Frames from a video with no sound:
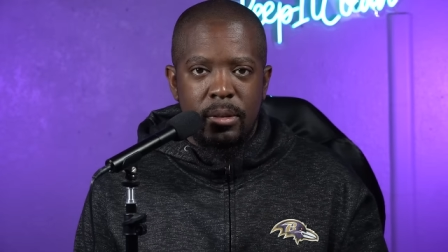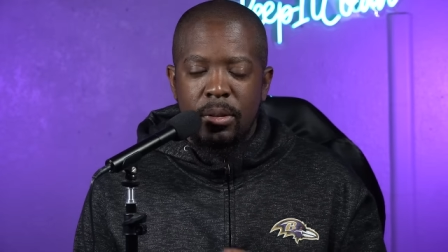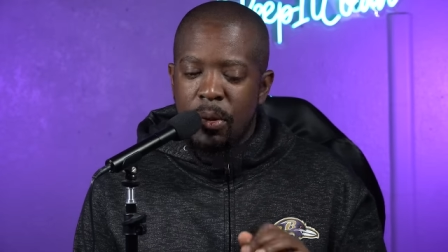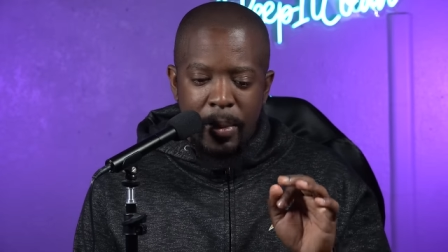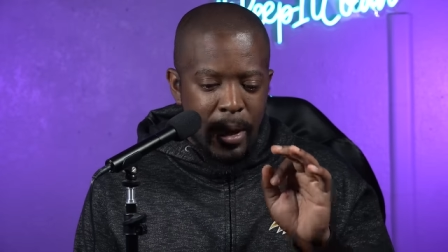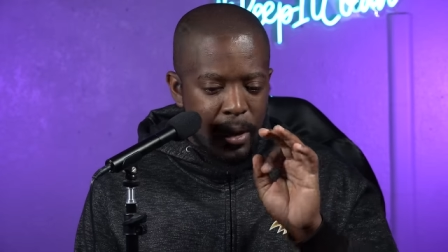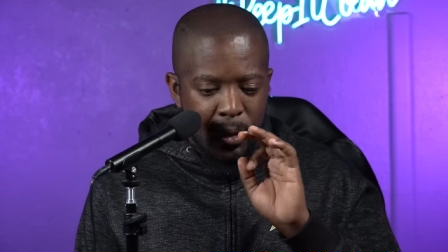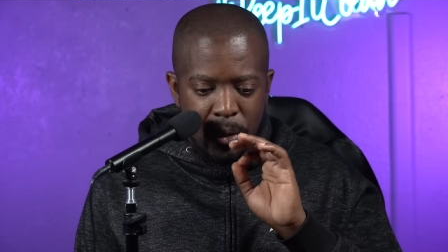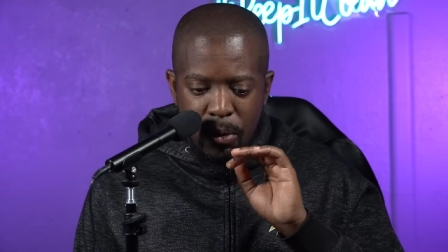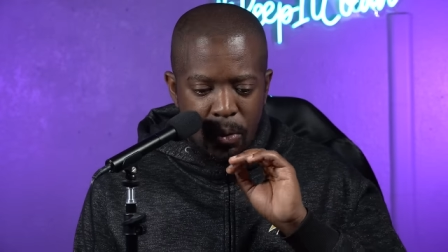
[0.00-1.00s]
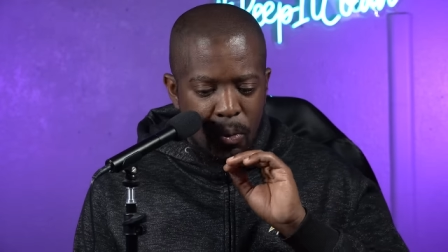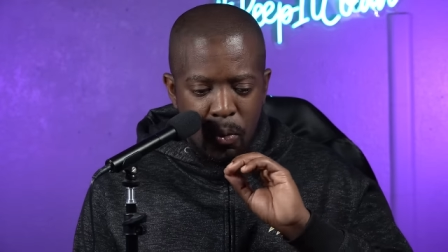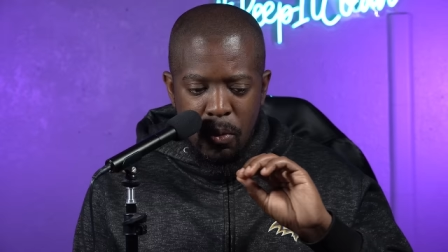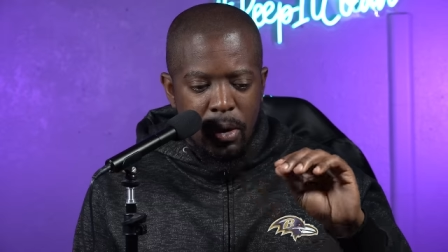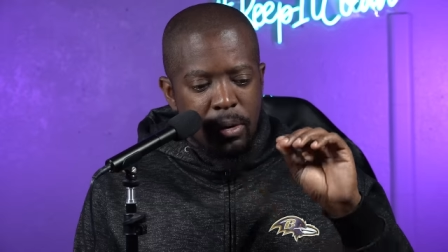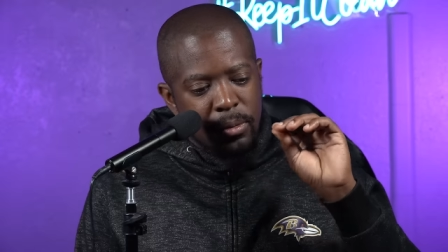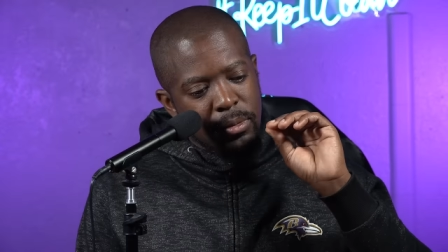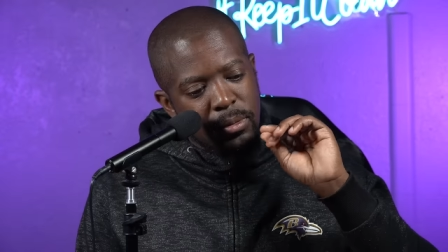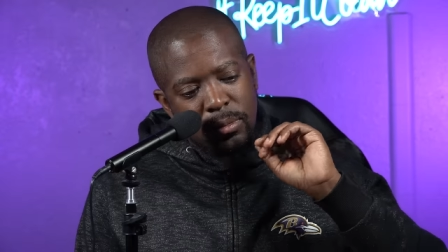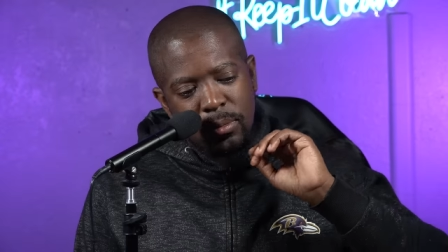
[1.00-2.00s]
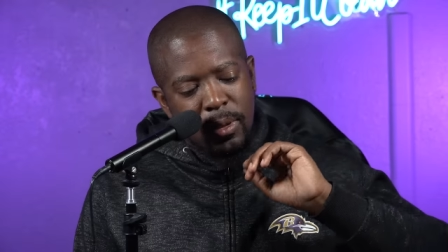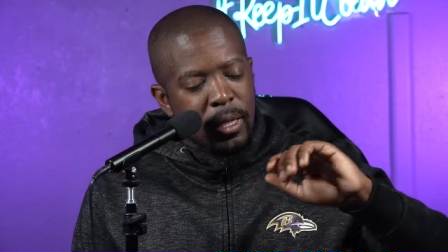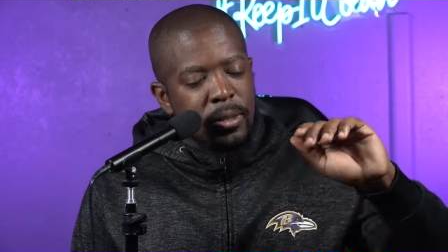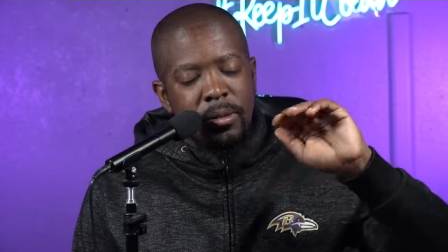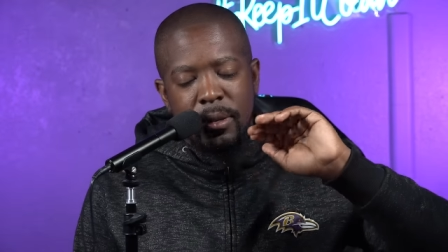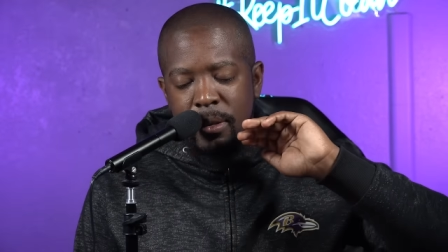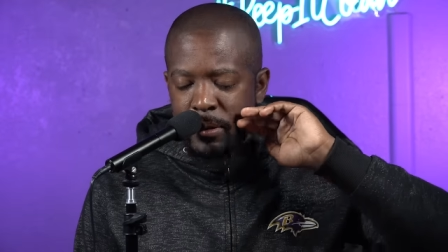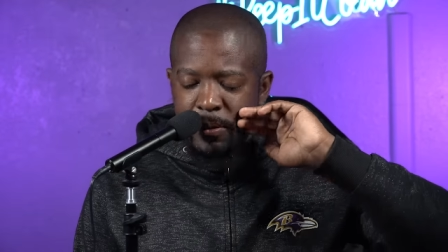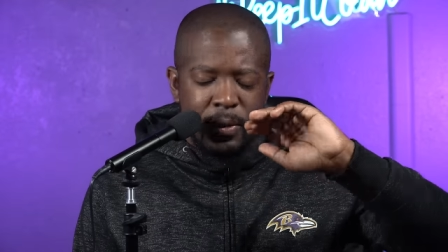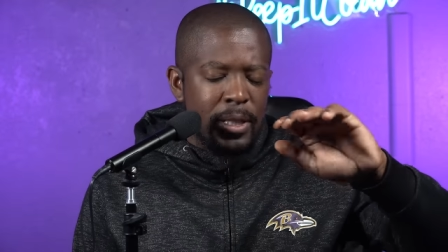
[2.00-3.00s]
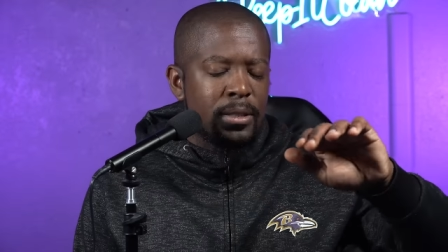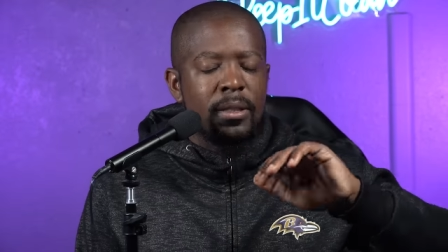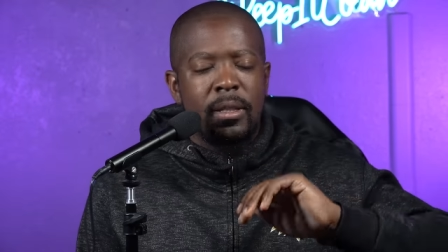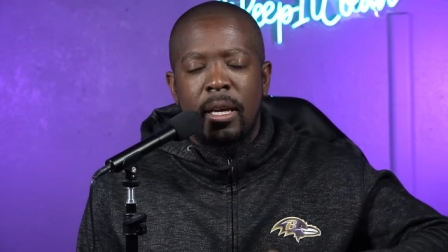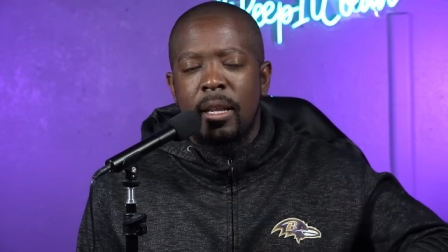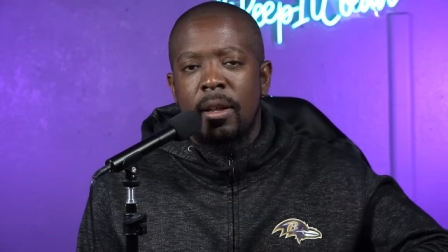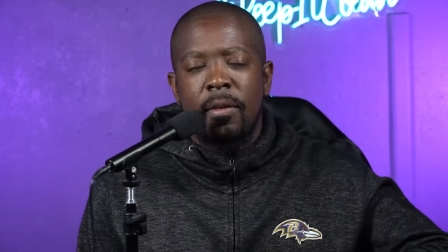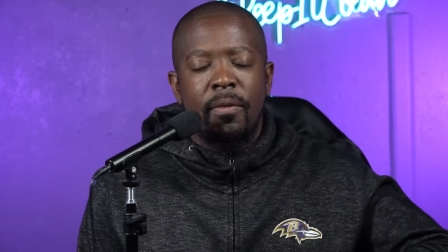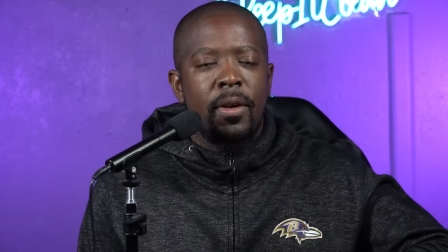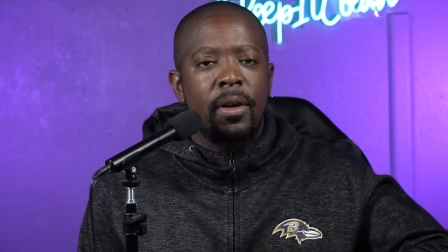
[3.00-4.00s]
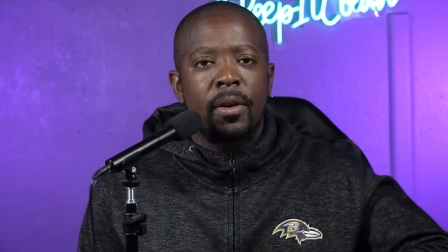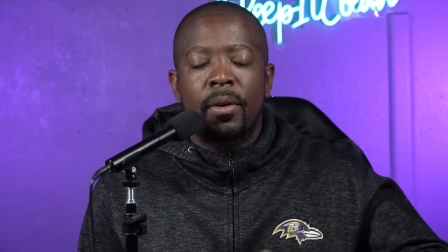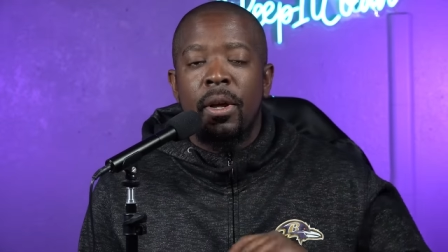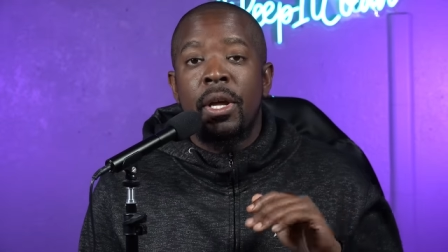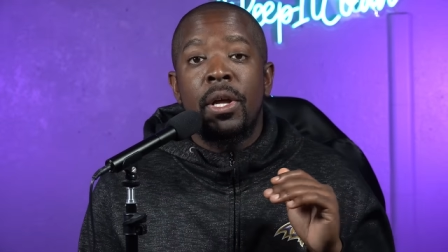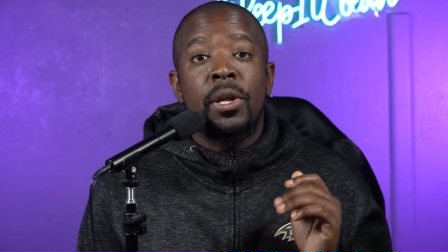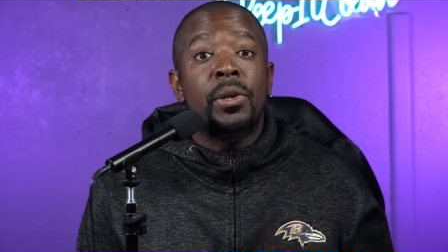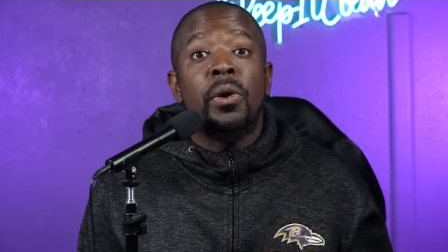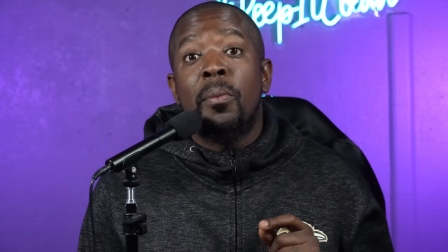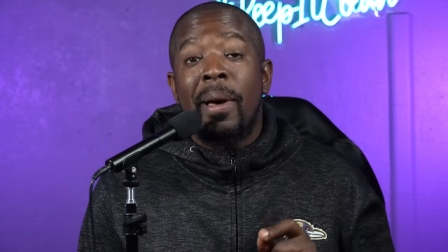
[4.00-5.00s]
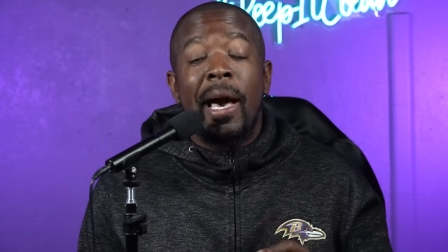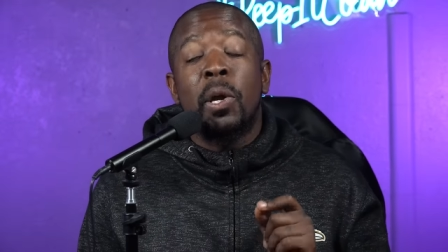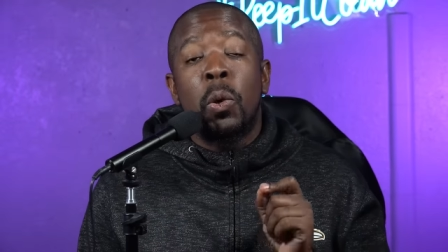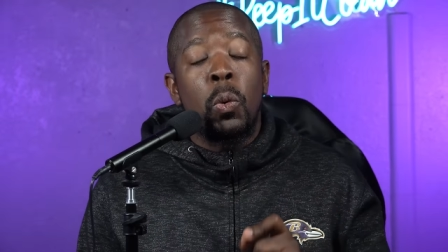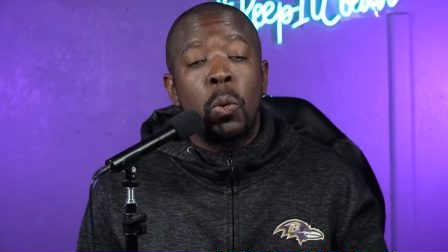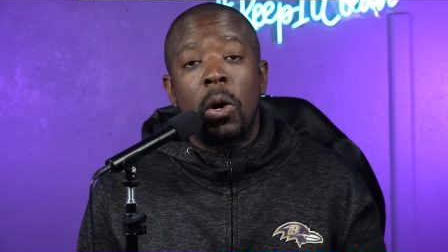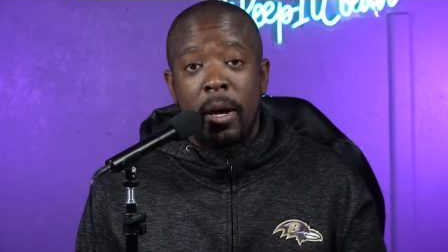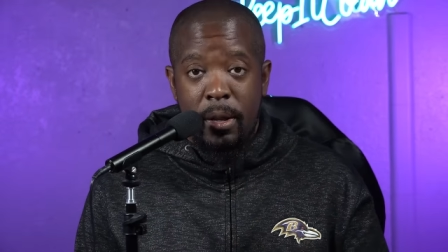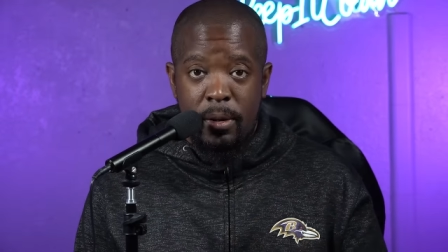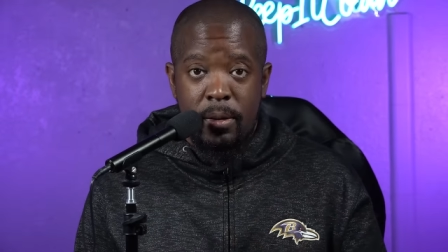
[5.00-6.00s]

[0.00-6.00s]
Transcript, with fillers: no matter what things he defeats in the NFL, no matter what,